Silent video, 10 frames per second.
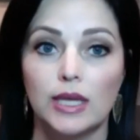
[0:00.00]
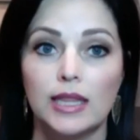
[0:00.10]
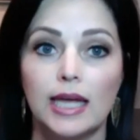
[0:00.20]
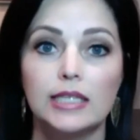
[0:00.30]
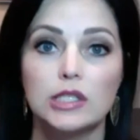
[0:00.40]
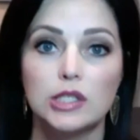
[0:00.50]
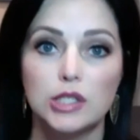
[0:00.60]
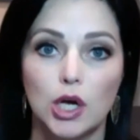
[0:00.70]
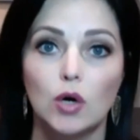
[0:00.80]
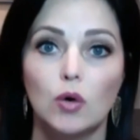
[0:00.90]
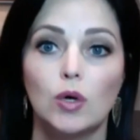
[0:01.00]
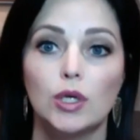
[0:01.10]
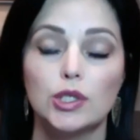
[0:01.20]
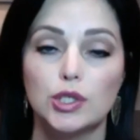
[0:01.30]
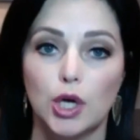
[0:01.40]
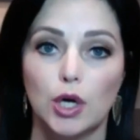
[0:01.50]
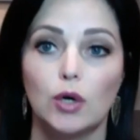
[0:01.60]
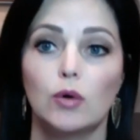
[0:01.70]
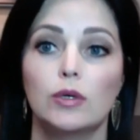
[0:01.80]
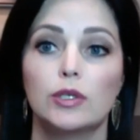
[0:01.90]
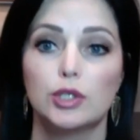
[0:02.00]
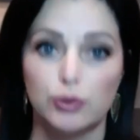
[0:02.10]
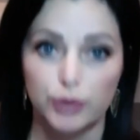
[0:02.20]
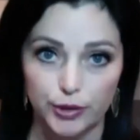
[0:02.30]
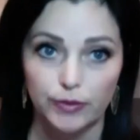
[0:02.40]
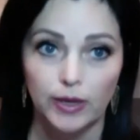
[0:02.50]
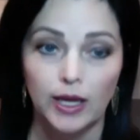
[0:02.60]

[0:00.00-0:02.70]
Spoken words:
And that is so, so true.